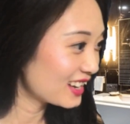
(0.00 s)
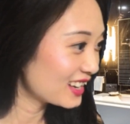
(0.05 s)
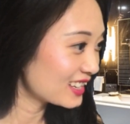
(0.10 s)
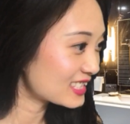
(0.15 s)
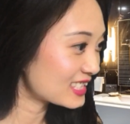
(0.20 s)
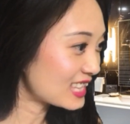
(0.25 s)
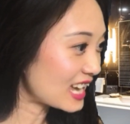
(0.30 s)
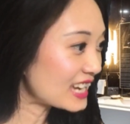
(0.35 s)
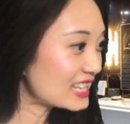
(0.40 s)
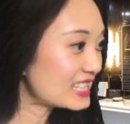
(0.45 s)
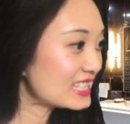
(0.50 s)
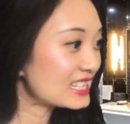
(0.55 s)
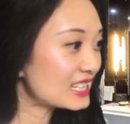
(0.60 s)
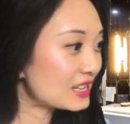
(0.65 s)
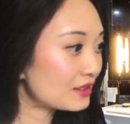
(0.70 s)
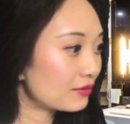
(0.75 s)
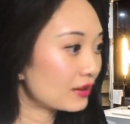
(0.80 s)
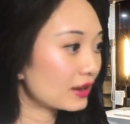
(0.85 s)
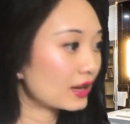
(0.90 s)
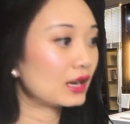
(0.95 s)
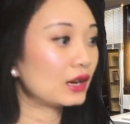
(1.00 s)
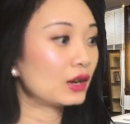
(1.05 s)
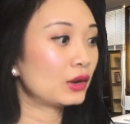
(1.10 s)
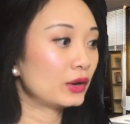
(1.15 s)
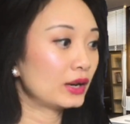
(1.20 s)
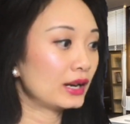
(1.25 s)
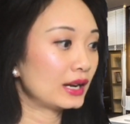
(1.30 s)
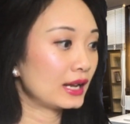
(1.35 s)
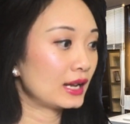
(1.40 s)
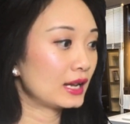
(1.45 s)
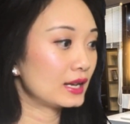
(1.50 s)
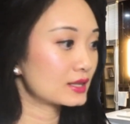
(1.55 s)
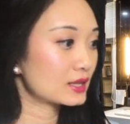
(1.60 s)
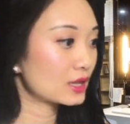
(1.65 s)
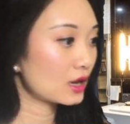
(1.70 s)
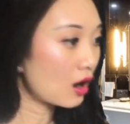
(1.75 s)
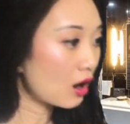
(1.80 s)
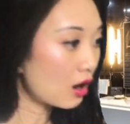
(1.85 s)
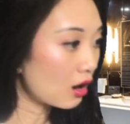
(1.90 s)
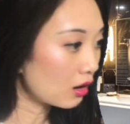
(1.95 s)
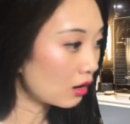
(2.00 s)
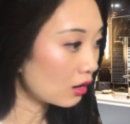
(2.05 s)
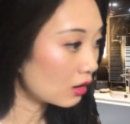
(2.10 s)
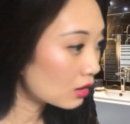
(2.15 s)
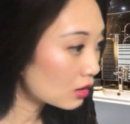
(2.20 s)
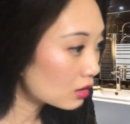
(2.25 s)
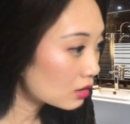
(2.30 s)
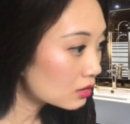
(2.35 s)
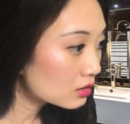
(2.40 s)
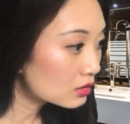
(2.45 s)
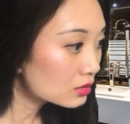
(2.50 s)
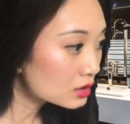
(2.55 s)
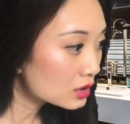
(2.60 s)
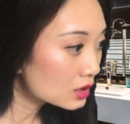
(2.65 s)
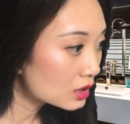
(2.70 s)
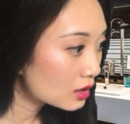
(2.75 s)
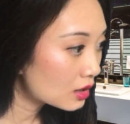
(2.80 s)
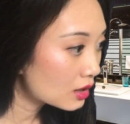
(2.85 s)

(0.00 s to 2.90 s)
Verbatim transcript: Scientific ingredient is called